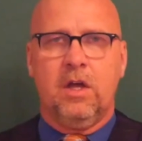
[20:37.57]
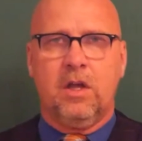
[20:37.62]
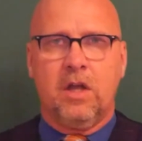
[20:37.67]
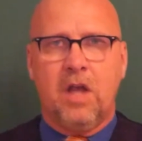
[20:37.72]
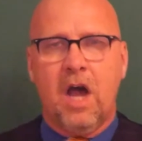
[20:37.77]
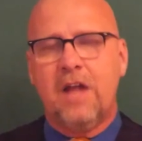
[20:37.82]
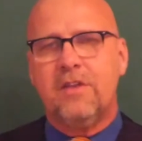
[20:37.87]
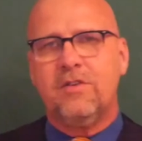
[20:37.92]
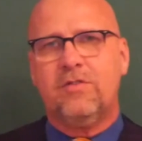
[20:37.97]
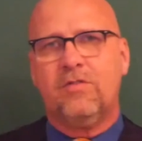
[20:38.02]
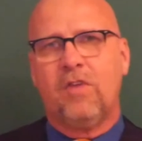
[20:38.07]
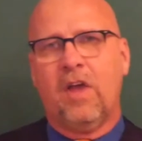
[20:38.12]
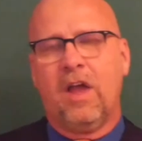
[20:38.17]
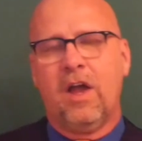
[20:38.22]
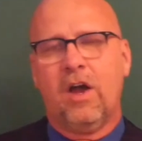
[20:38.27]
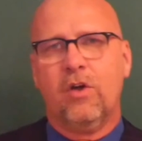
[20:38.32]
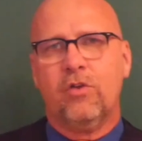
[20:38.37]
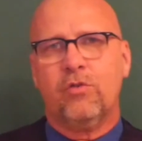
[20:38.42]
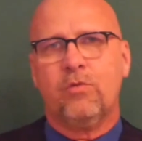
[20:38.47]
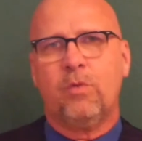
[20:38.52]
gun
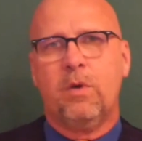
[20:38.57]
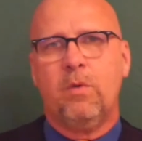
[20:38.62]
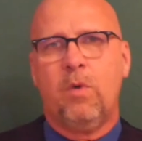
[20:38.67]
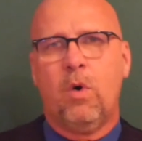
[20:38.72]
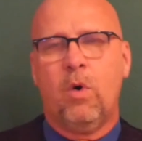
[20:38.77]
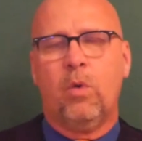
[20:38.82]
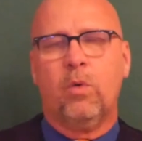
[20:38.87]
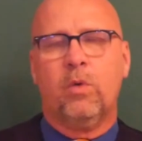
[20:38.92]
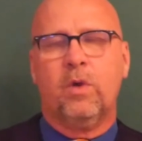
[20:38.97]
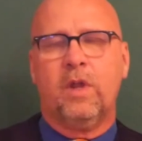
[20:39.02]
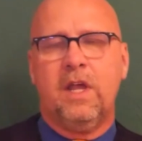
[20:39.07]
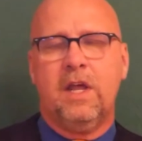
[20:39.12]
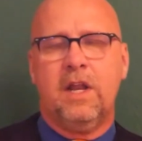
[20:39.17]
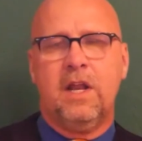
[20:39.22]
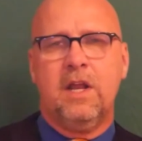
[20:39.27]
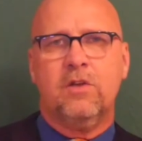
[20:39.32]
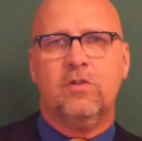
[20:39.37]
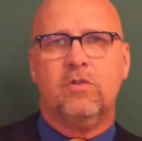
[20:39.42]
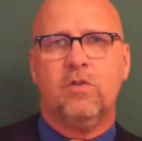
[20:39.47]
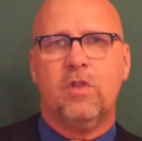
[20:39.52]
sales, we won't get
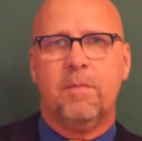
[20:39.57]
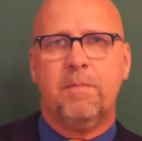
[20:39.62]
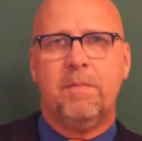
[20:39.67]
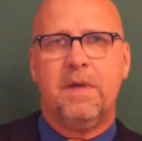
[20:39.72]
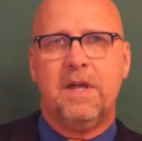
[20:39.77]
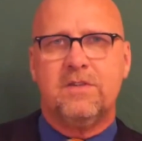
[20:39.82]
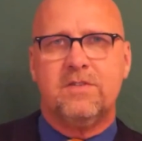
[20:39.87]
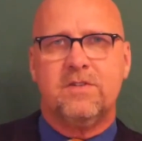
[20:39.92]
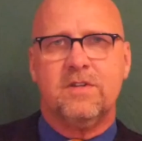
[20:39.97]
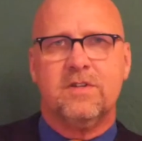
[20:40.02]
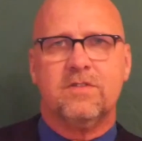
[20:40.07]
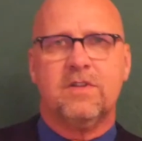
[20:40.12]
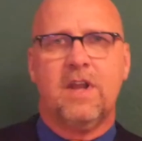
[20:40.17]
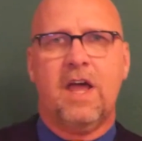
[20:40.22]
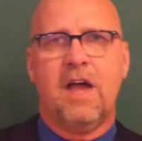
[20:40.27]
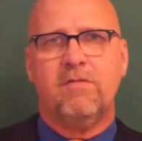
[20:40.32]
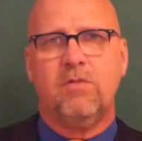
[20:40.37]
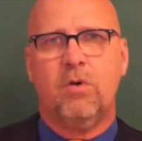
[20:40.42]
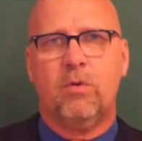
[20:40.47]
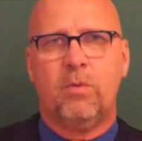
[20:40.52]
into the business
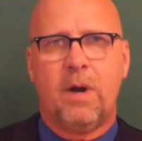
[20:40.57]
level,